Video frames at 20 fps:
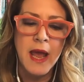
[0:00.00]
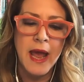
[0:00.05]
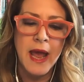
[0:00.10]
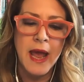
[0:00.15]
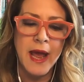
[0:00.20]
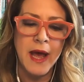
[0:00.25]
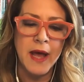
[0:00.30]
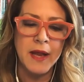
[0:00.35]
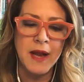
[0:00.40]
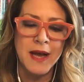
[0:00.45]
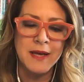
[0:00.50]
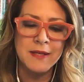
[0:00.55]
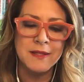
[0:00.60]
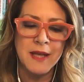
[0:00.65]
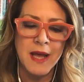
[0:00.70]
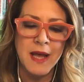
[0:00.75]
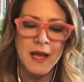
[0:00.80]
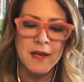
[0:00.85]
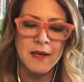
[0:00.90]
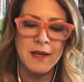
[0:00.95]
And I
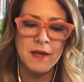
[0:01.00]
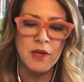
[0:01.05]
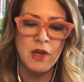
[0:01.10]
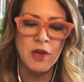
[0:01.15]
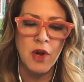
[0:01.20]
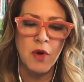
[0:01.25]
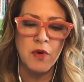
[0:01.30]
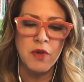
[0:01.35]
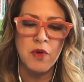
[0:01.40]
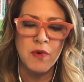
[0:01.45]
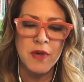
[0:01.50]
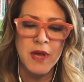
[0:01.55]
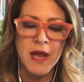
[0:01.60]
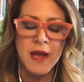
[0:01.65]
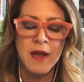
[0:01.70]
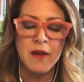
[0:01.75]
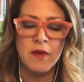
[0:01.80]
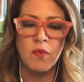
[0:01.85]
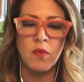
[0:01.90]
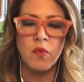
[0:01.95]
said, you know, you
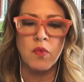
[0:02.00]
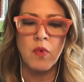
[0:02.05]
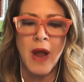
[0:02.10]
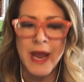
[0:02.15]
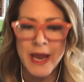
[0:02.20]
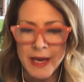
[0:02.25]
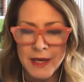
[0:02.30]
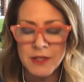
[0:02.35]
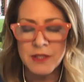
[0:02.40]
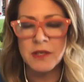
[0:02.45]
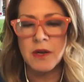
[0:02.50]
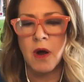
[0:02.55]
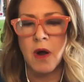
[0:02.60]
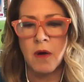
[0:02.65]
can't write